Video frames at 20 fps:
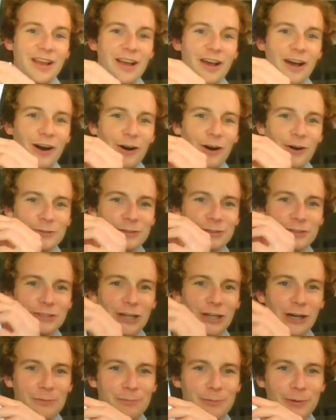on
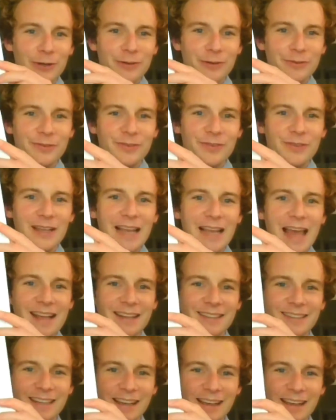top of the
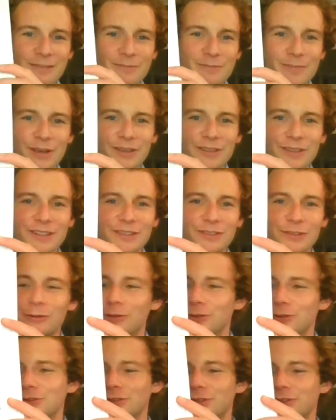letter because it's
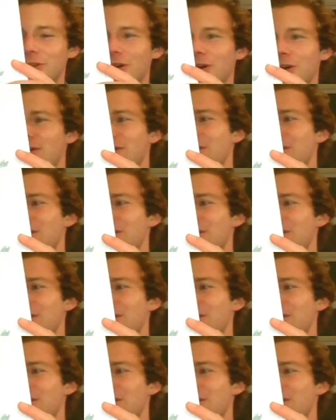also got